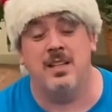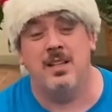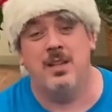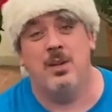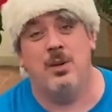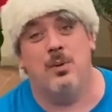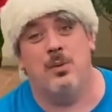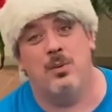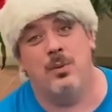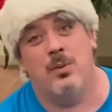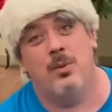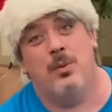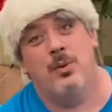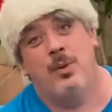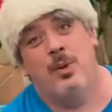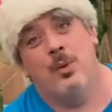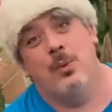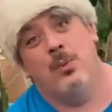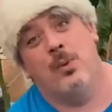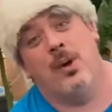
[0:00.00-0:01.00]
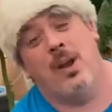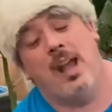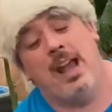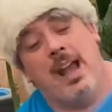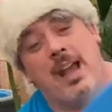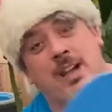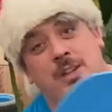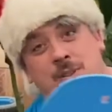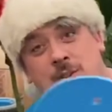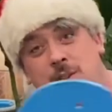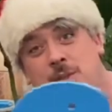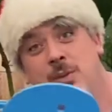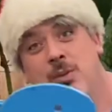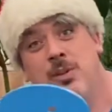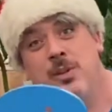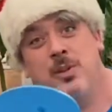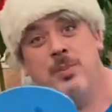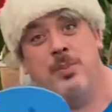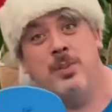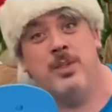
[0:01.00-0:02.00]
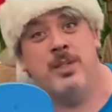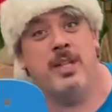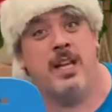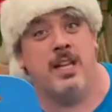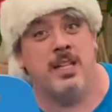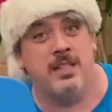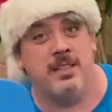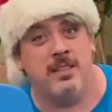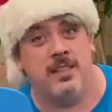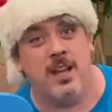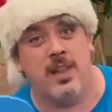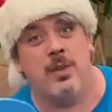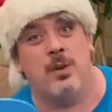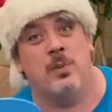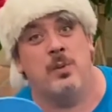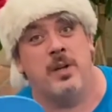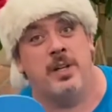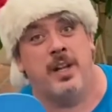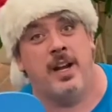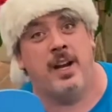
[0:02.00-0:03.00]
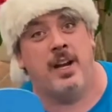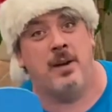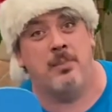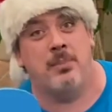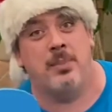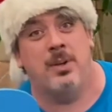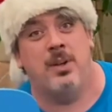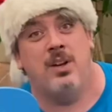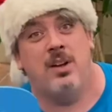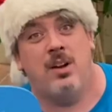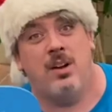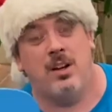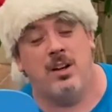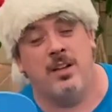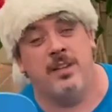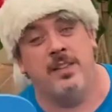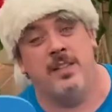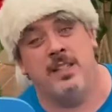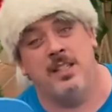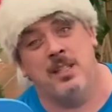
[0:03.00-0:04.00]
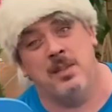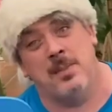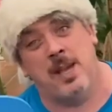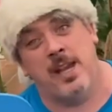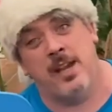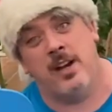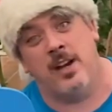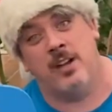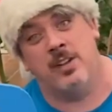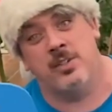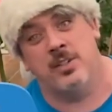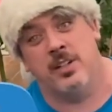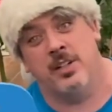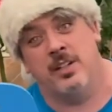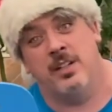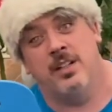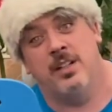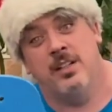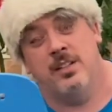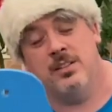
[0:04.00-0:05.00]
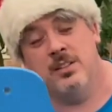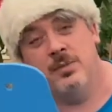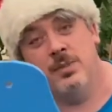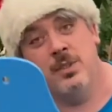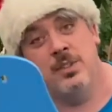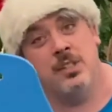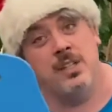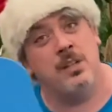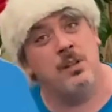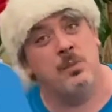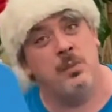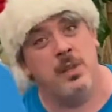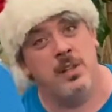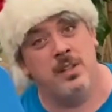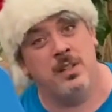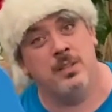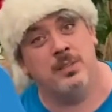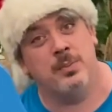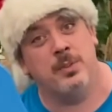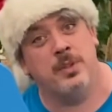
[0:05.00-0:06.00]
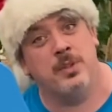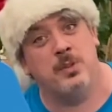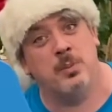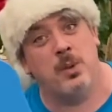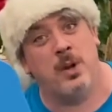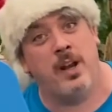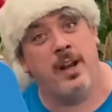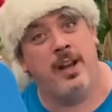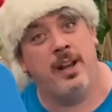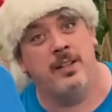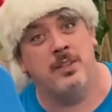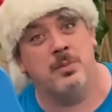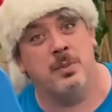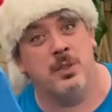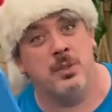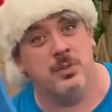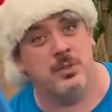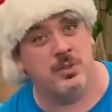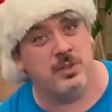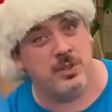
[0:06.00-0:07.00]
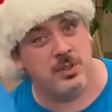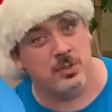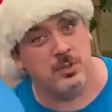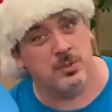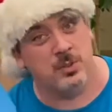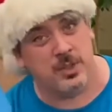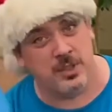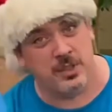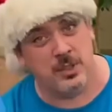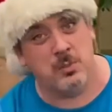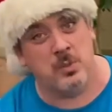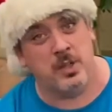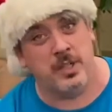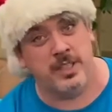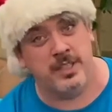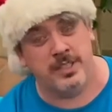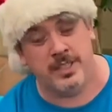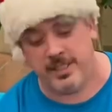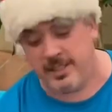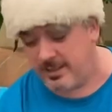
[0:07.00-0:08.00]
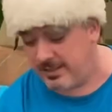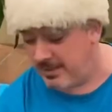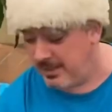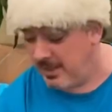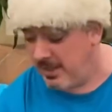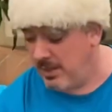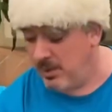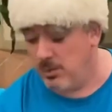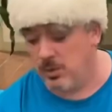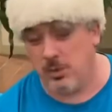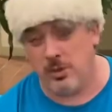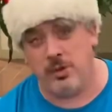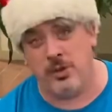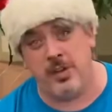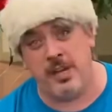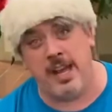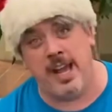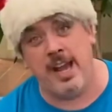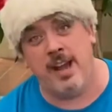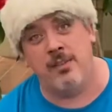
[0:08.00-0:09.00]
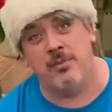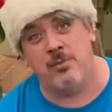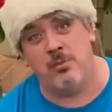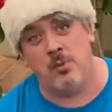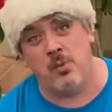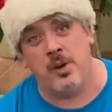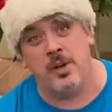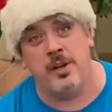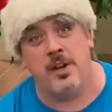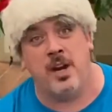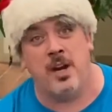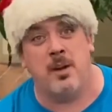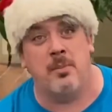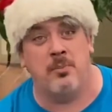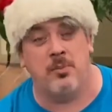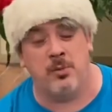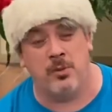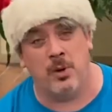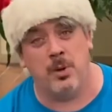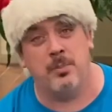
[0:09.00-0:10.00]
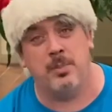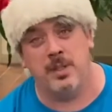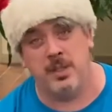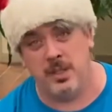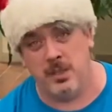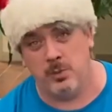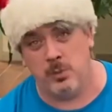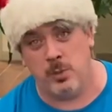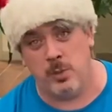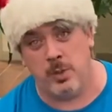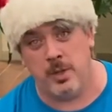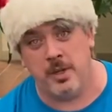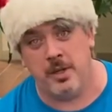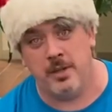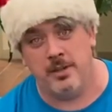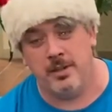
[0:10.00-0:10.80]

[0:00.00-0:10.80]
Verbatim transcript: wow, we're actually going to put another one up on the eBay auction. So if you didn't win this week's prize, but you still really wanted this, we're going to have one up for a bidding war.